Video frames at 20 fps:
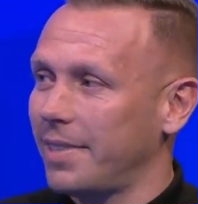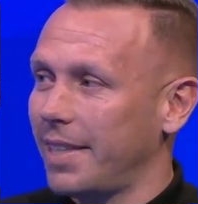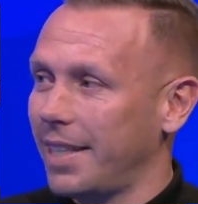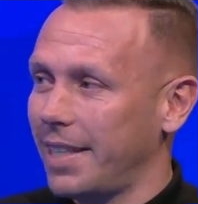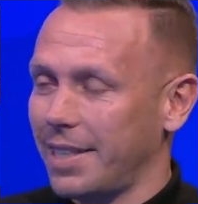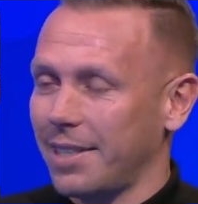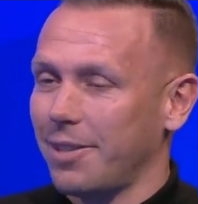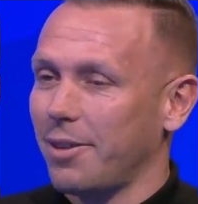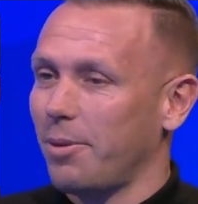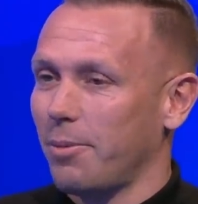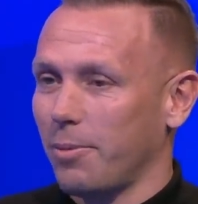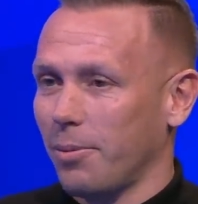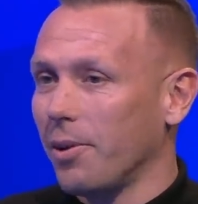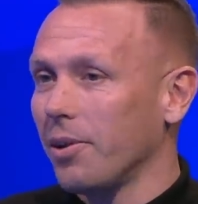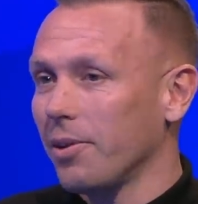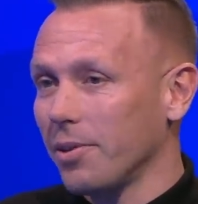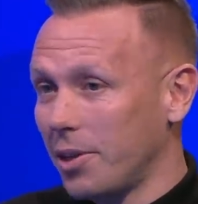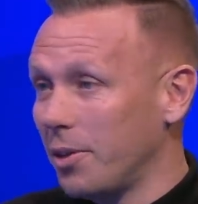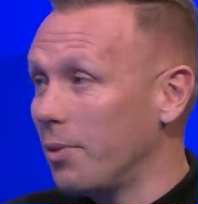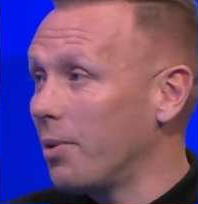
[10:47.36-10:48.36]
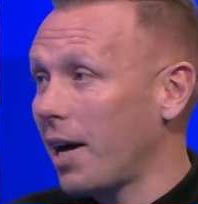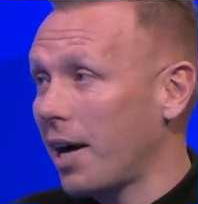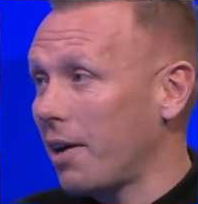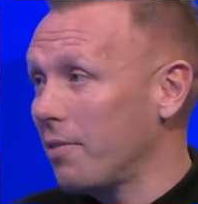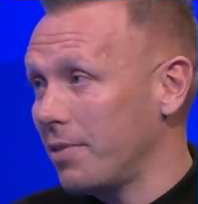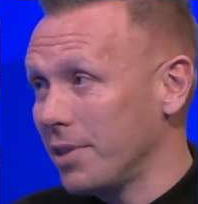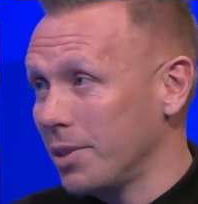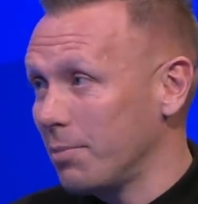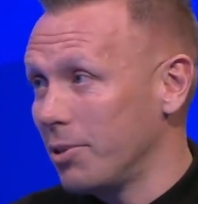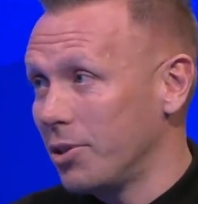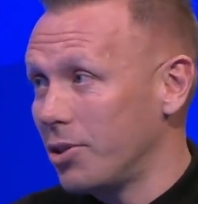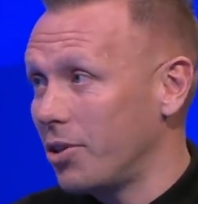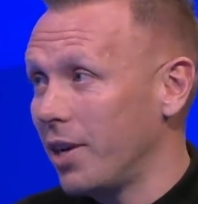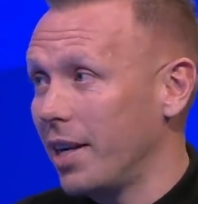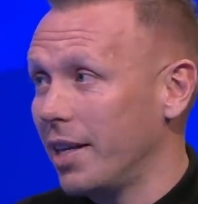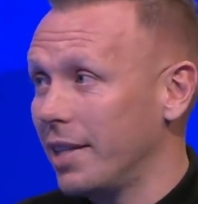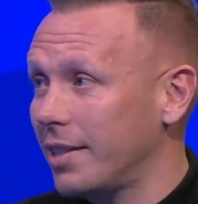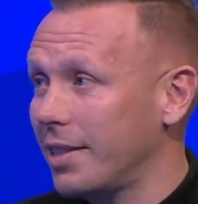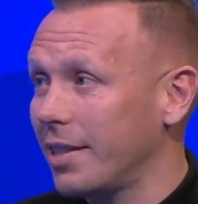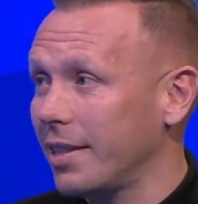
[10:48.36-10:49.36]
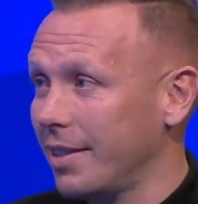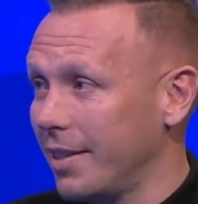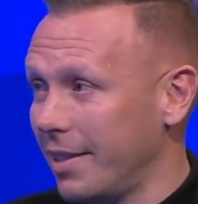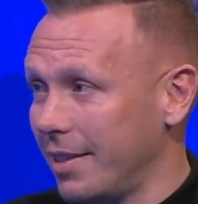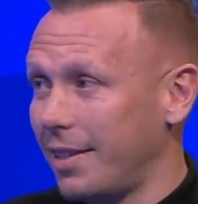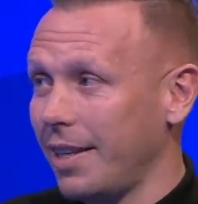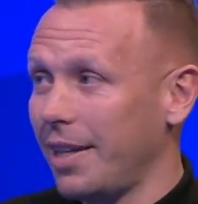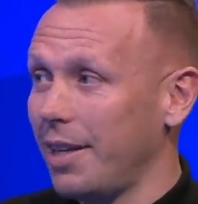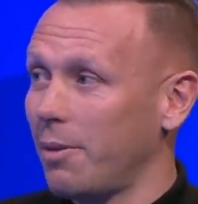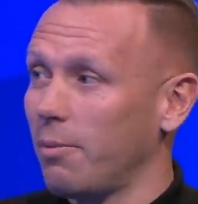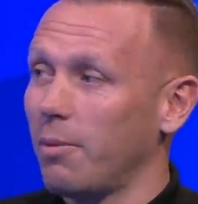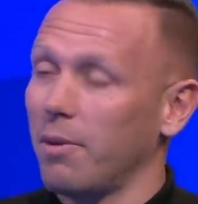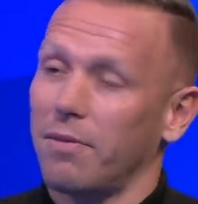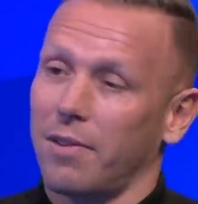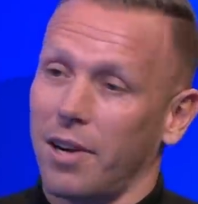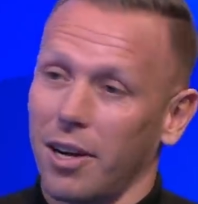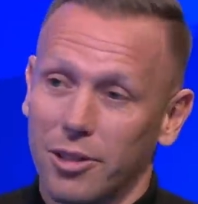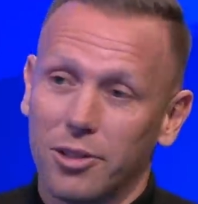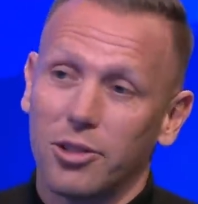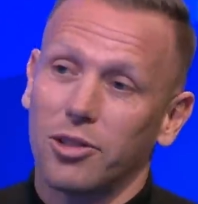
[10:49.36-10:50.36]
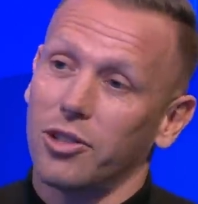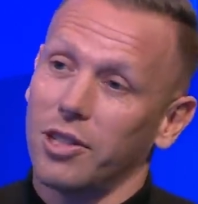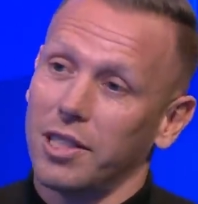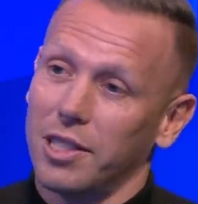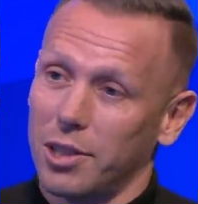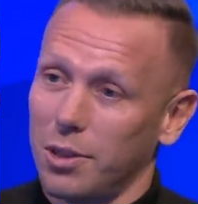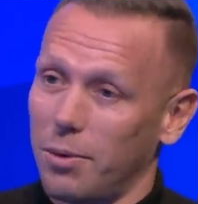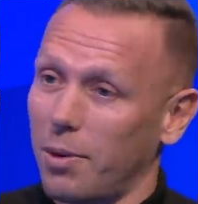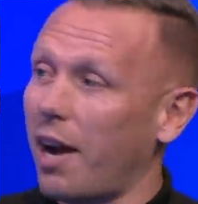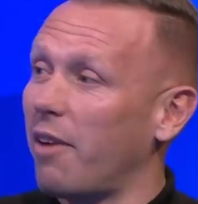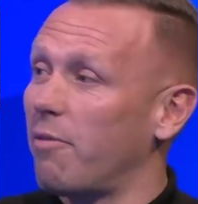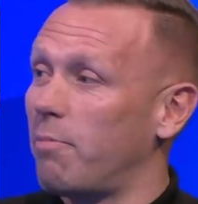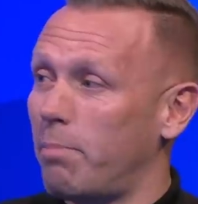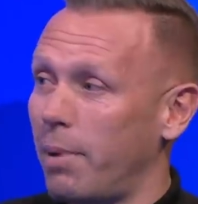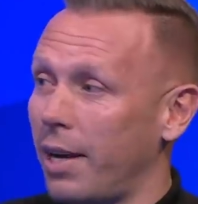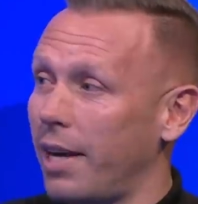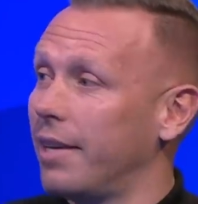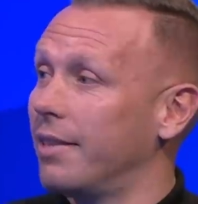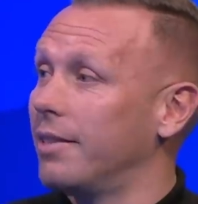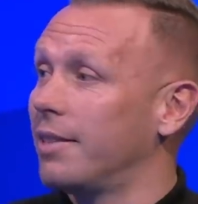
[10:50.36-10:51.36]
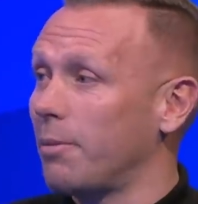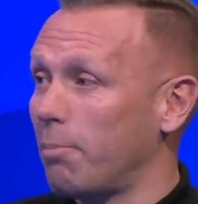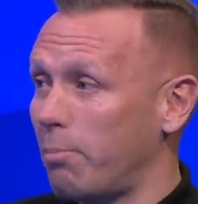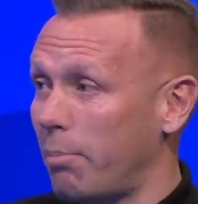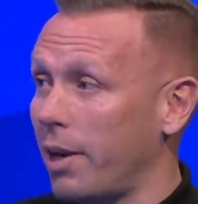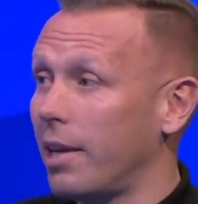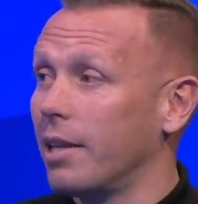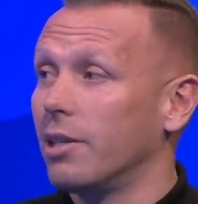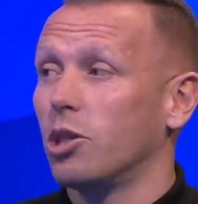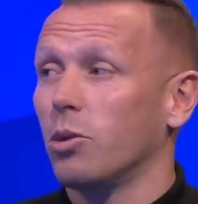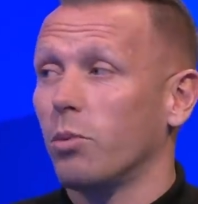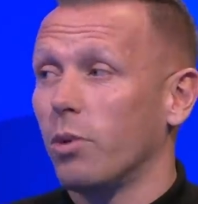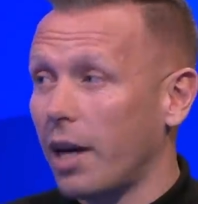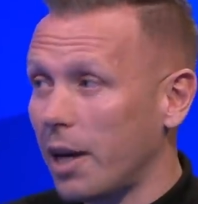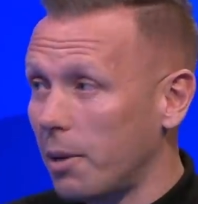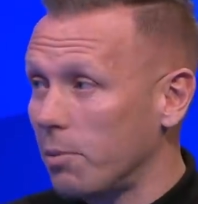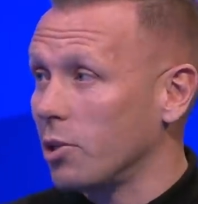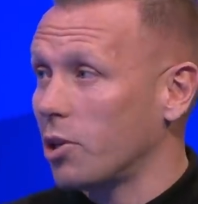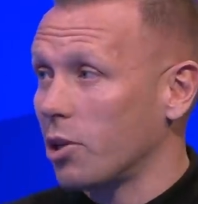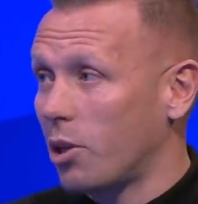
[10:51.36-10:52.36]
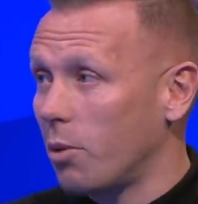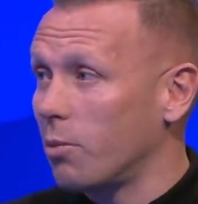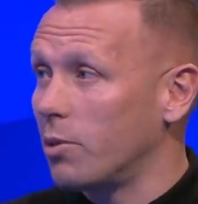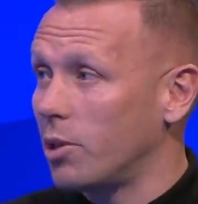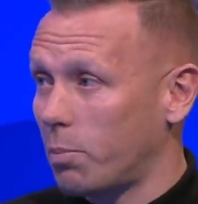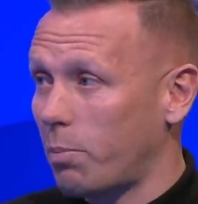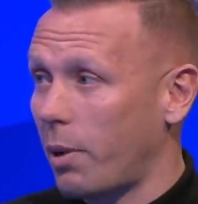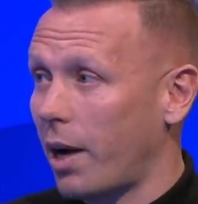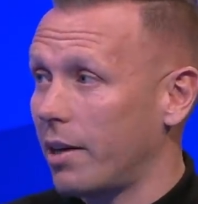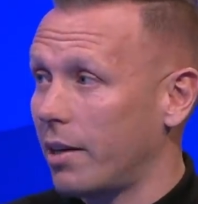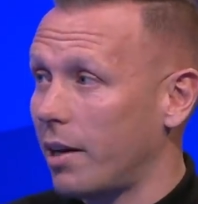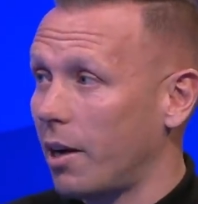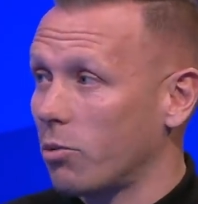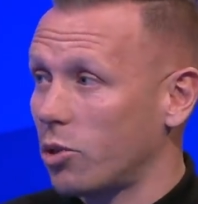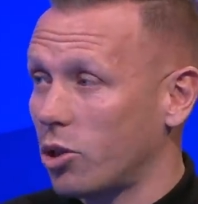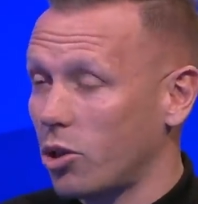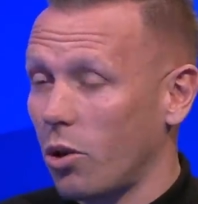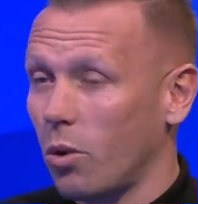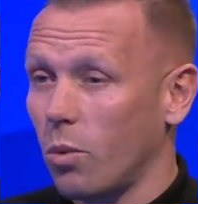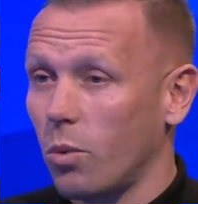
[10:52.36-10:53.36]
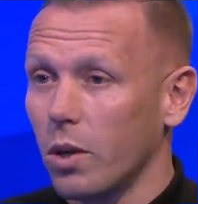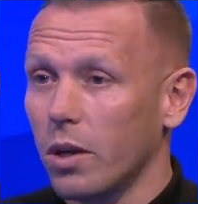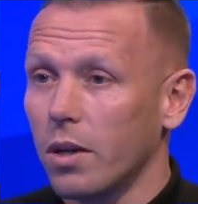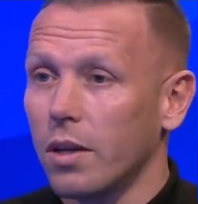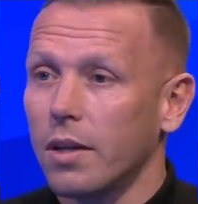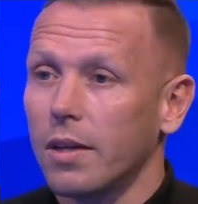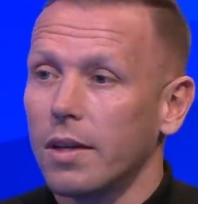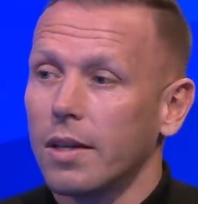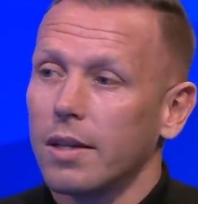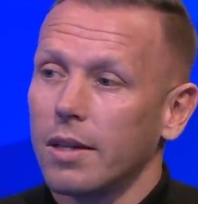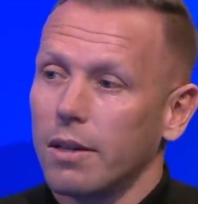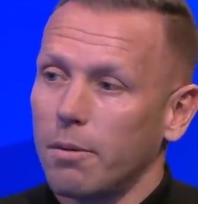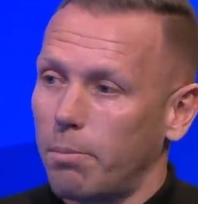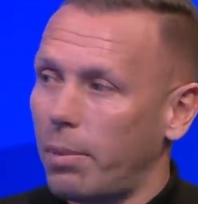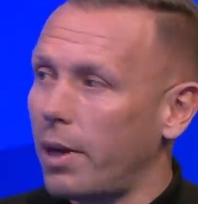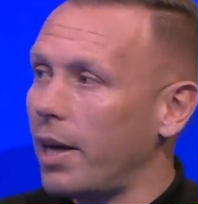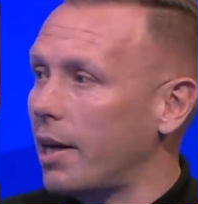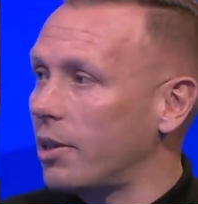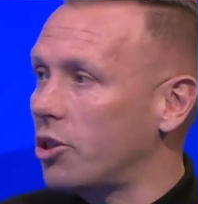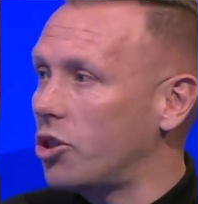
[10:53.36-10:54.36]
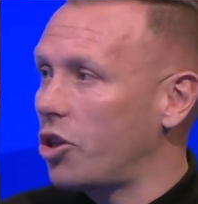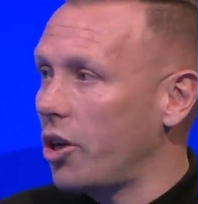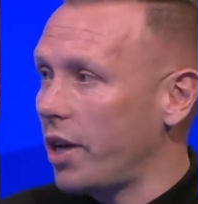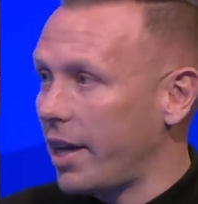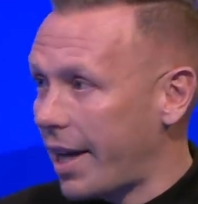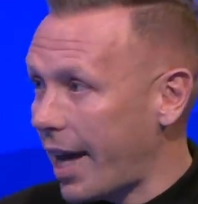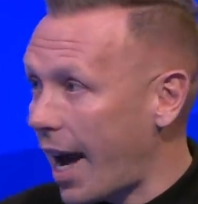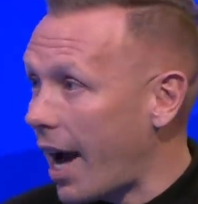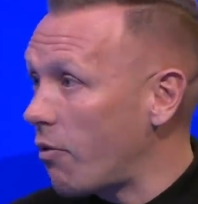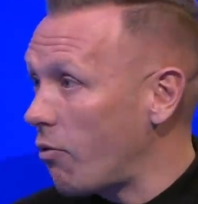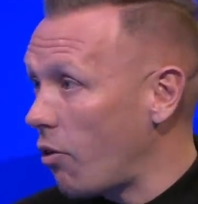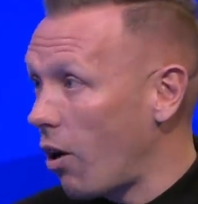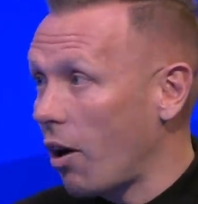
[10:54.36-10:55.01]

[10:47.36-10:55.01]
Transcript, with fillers: It's not what you have as Madrid. You're dealing with countries who have billions mm. and billions mm. who are able to go and spend now. So PSG can